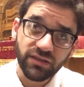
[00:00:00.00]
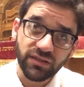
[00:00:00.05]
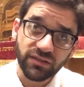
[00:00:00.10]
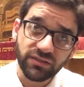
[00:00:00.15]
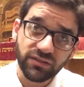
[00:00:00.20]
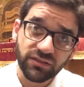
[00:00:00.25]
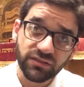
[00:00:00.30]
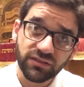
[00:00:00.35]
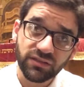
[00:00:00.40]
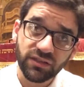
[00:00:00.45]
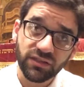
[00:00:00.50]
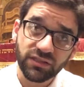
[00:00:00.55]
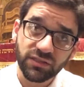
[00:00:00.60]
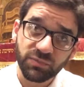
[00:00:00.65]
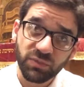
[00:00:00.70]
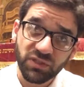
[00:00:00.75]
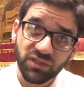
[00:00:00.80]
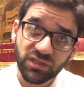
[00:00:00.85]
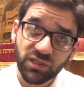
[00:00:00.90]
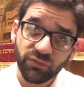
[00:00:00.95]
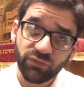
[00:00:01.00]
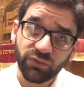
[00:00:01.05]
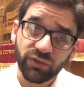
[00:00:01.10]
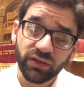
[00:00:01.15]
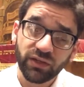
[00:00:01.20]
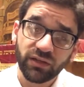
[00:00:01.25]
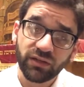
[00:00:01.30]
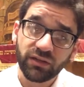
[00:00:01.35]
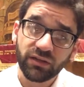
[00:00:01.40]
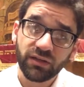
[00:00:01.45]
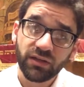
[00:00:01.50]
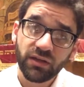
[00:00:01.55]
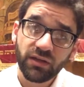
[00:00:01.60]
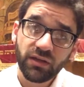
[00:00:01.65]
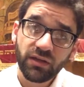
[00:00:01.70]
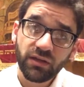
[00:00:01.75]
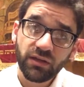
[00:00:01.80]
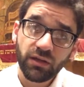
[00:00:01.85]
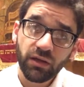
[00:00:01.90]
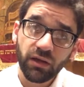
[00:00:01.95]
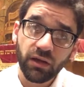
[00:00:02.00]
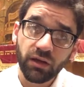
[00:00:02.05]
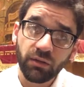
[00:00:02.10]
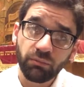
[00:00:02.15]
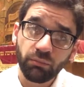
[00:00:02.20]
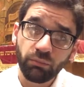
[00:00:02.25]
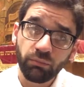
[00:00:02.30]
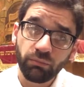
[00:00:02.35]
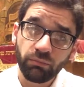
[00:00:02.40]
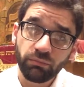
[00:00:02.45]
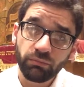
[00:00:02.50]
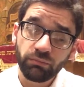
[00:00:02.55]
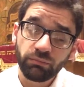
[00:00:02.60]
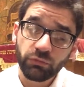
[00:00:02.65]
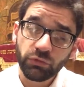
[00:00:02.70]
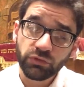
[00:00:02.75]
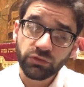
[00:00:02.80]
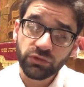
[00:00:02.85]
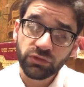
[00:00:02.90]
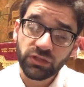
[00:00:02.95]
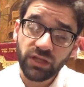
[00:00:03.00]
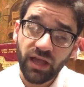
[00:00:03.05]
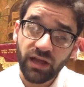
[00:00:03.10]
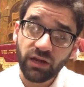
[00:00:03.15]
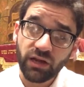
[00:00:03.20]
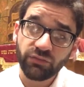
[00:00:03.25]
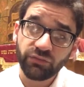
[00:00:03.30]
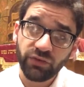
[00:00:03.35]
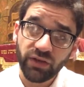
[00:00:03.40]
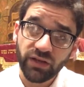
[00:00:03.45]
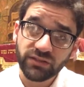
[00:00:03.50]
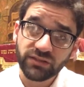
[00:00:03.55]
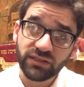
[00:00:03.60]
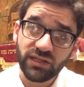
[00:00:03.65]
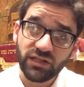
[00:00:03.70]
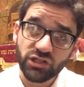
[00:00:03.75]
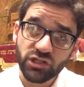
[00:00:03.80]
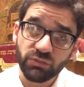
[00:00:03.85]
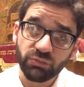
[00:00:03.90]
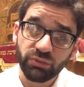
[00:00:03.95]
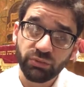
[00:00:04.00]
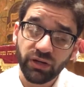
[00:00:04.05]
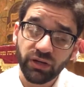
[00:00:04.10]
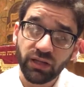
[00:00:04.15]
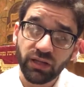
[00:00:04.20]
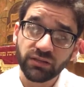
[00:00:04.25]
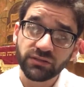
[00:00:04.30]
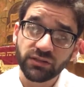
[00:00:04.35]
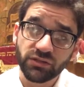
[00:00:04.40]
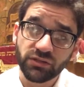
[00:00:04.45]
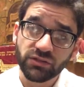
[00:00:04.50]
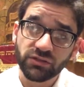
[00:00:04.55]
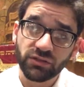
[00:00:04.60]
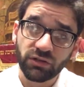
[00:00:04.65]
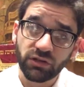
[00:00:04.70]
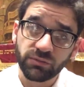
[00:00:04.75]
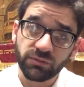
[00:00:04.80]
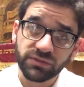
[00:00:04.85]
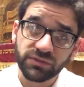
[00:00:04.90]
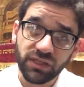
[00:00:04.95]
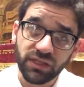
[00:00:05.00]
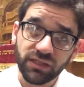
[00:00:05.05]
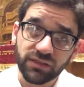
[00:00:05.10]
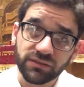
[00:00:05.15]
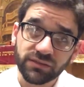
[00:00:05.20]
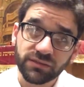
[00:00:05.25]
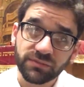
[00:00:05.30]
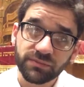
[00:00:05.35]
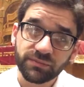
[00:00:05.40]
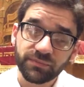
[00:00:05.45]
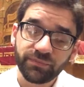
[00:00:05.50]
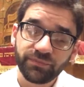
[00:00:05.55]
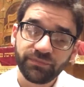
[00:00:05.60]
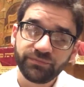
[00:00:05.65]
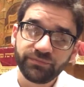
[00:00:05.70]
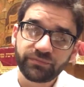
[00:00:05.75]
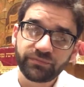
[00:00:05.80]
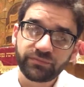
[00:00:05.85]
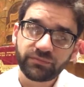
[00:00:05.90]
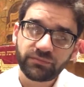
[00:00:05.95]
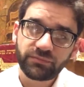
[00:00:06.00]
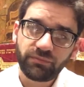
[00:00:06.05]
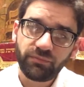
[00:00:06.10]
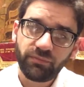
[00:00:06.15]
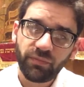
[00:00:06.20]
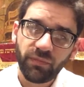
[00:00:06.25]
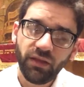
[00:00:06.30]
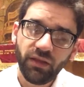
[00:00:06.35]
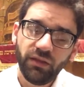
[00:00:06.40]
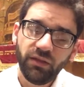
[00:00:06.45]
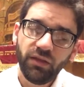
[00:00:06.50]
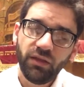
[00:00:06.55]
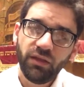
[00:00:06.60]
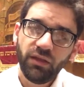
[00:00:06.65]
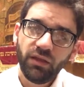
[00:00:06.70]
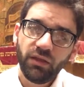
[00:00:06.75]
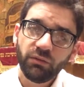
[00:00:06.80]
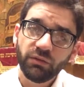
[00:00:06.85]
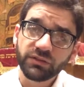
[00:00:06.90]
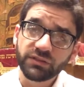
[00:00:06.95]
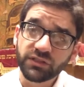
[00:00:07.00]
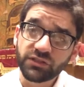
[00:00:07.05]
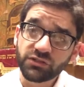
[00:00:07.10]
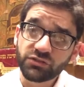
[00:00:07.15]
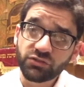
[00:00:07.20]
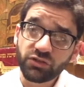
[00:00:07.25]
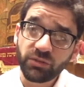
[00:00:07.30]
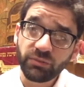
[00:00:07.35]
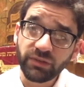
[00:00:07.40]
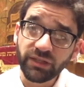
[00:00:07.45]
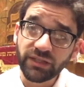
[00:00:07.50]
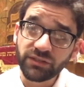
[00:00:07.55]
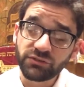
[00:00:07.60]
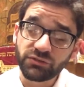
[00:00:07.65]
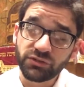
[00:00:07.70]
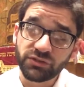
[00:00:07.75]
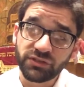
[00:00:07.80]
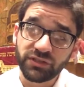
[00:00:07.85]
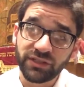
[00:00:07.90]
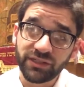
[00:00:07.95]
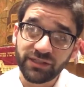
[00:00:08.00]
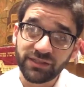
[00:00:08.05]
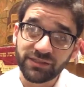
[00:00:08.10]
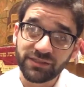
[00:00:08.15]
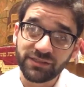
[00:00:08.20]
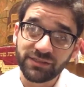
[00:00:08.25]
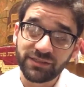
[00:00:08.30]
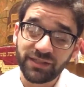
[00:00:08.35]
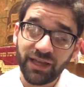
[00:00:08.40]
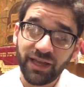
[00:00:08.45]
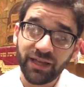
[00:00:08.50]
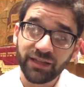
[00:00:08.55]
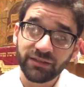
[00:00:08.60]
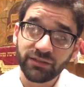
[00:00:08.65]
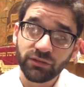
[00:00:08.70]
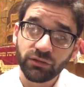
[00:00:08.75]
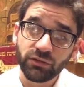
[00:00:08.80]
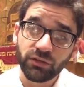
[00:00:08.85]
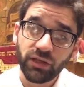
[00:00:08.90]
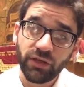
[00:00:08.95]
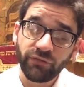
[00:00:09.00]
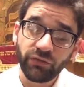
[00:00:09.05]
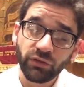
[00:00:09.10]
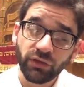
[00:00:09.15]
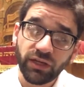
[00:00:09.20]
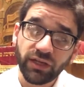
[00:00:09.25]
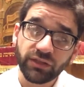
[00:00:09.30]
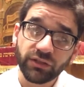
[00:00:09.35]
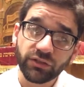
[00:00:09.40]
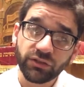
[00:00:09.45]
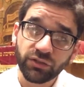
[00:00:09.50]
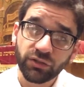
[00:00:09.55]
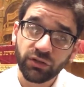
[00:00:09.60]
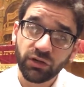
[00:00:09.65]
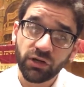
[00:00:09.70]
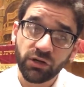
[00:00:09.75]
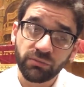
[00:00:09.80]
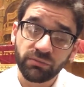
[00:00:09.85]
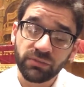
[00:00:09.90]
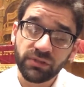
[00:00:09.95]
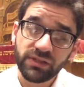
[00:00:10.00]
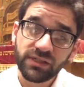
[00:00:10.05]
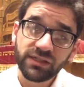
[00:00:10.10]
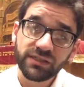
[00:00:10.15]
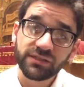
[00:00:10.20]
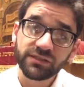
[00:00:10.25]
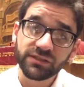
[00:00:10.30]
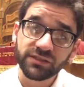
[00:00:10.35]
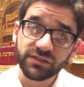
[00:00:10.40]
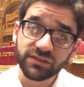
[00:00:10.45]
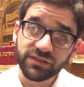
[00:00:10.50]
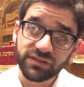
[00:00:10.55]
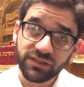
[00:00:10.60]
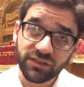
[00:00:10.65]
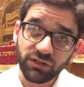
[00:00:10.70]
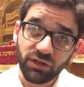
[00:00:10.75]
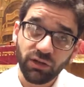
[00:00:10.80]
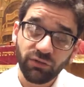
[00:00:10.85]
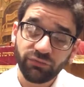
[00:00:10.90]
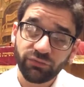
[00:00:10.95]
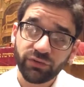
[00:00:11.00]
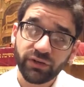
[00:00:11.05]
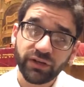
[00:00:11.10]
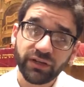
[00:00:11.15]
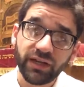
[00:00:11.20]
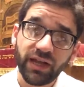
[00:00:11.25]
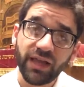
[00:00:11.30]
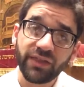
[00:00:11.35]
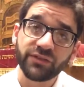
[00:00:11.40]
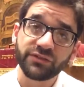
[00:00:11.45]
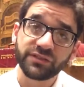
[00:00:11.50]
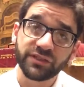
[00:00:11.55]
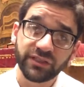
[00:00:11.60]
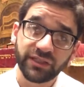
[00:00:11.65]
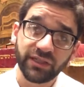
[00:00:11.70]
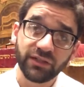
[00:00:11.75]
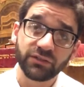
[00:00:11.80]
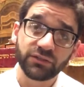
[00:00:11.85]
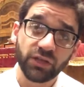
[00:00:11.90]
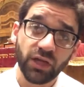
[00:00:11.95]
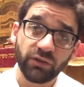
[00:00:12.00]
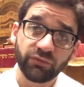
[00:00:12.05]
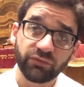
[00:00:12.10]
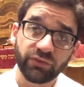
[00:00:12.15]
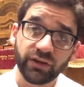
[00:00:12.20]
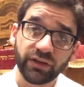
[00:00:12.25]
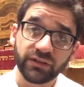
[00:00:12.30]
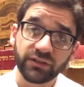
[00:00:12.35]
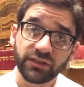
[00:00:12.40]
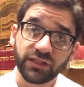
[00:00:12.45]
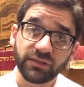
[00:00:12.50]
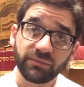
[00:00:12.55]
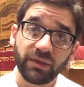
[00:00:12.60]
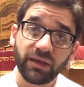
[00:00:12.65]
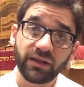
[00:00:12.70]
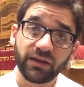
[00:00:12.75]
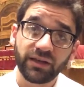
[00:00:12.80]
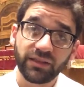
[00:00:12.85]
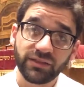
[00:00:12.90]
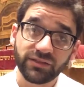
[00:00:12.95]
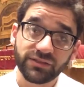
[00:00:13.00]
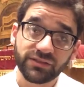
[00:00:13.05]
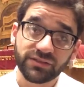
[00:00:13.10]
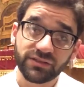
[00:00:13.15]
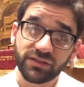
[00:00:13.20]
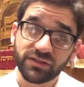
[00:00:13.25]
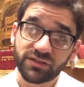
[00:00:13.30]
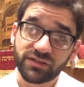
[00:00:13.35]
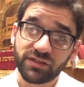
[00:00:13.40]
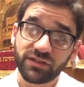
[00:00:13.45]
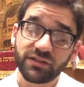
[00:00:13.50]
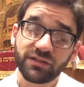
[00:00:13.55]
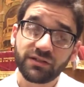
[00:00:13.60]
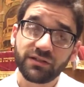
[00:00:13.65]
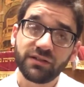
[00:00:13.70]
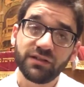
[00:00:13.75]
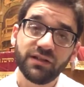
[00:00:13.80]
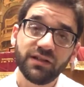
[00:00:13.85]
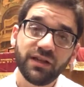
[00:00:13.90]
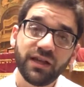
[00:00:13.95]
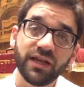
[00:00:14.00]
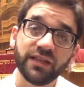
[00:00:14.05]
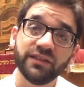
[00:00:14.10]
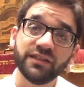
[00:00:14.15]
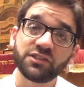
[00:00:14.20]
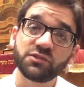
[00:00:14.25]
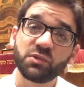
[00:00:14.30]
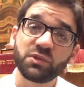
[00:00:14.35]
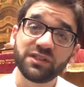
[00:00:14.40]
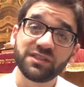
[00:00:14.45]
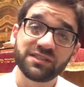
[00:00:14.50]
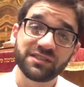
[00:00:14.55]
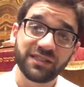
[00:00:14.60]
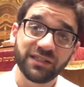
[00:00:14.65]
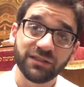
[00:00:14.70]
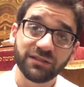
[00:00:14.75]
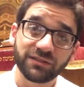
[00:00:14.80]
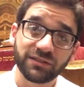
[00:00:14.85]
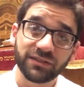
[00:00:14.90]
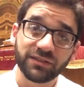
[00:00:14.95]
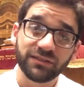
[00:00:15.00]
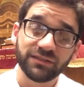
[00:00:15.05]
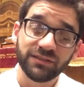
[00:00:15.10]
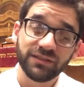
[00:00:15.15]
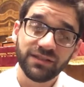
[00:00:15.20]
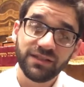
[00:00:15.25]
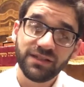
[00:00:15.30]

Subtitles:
this is the specific sacrifice that he should bring in such a circumstance. What's extremely interesting is that if you look at the term, there's a sin offering and there's a guilt offering. Think about it. This is a sinner and this one is guilty.